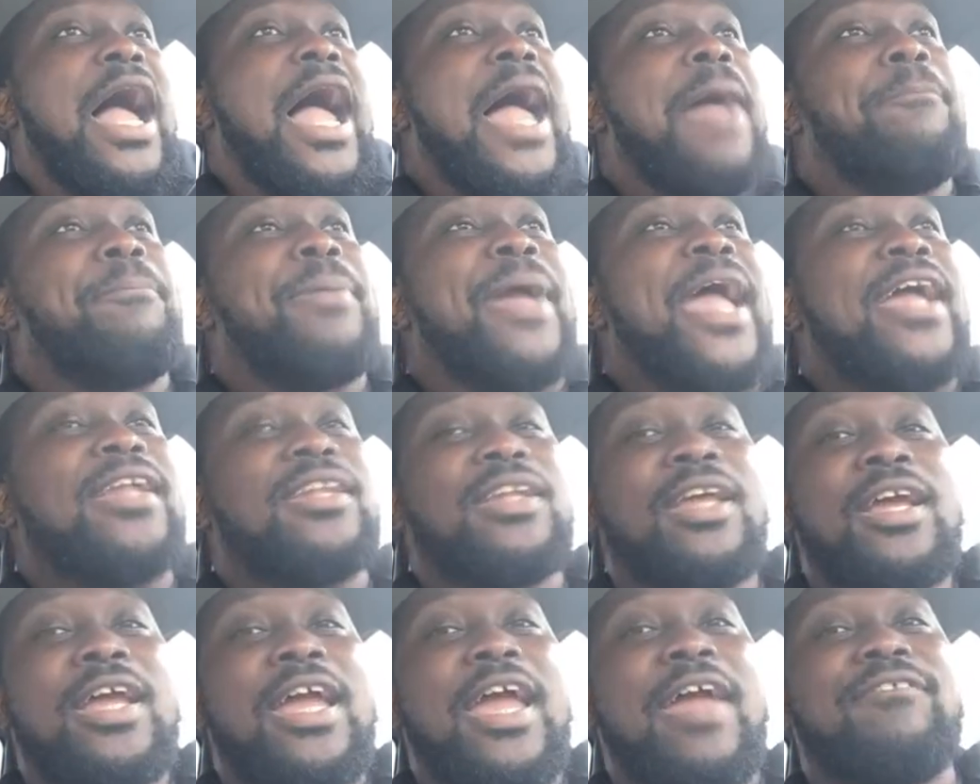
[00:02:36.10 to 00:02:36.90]
I
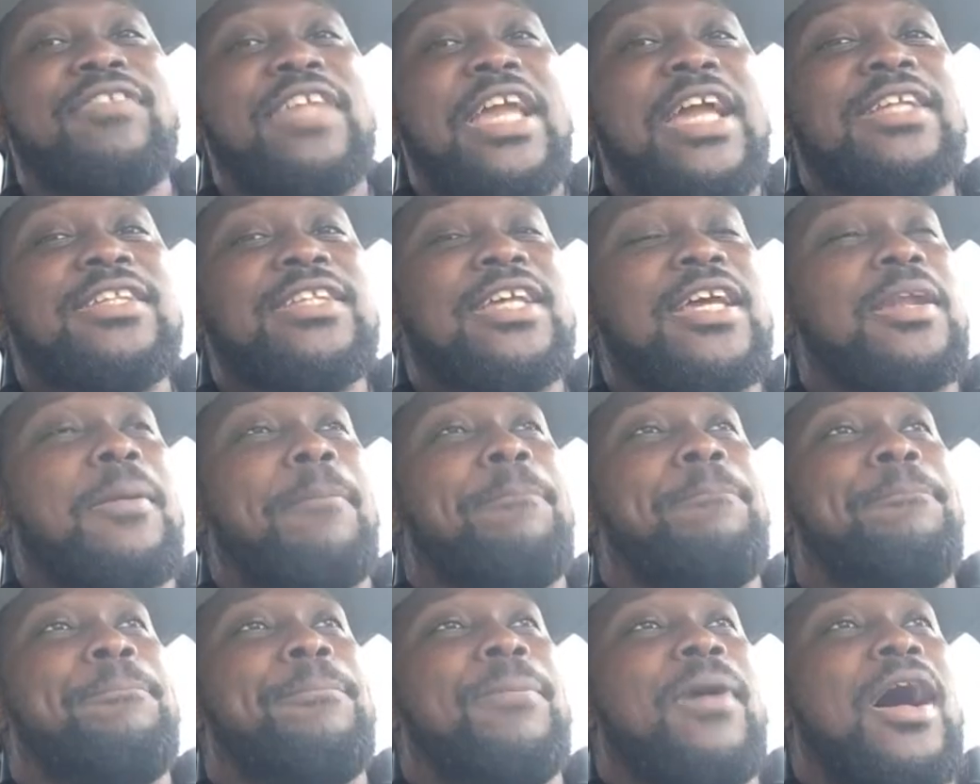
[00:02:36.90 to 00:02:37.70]
bet if they
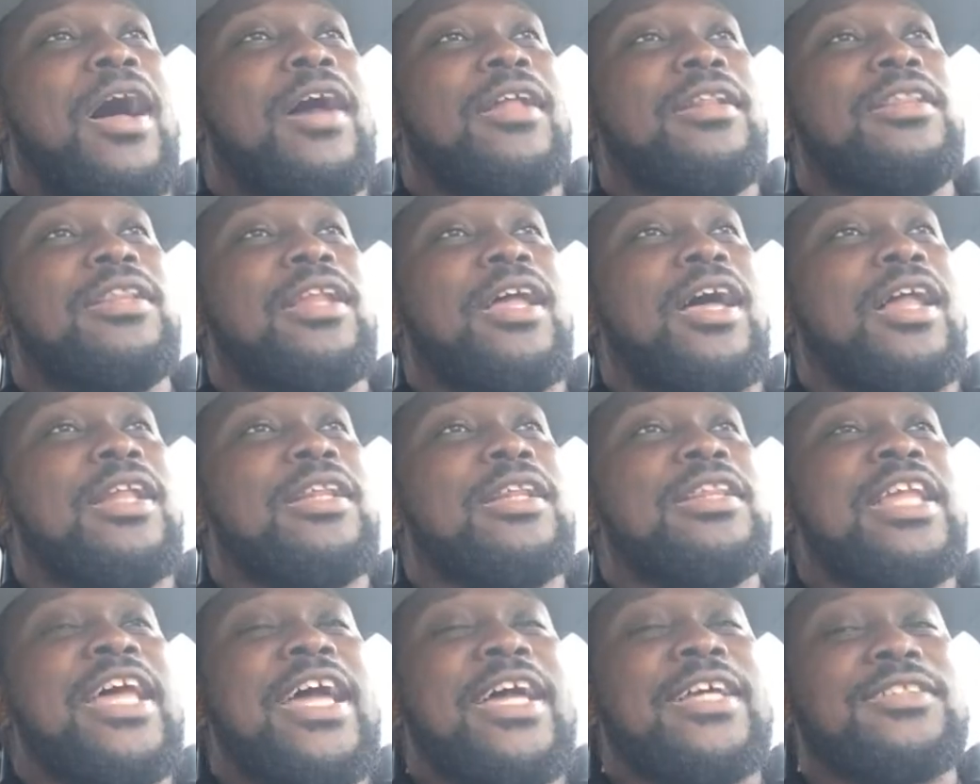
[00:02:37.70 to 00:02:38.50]
did a
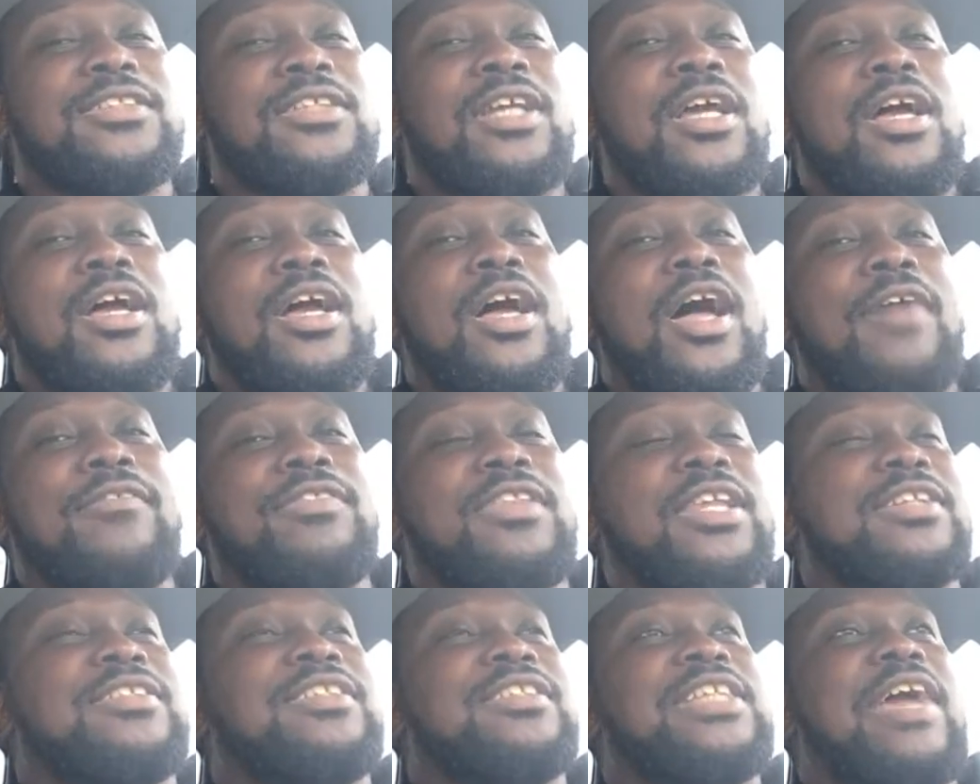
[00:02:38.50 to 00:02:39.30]
list
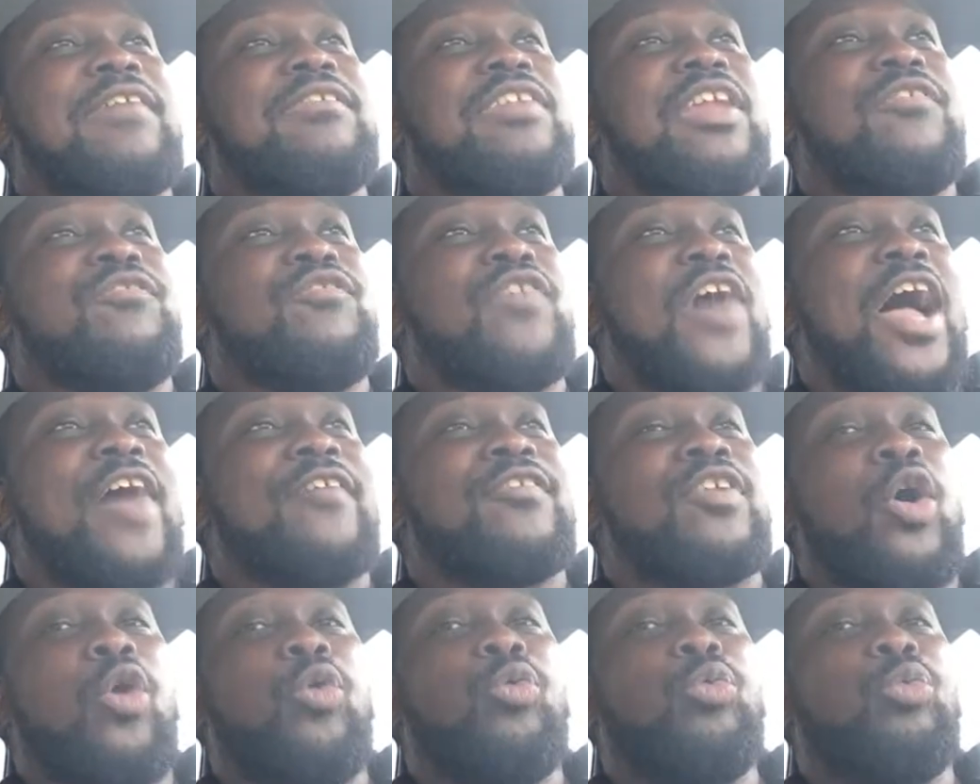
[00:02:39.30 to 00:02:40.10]
of the 75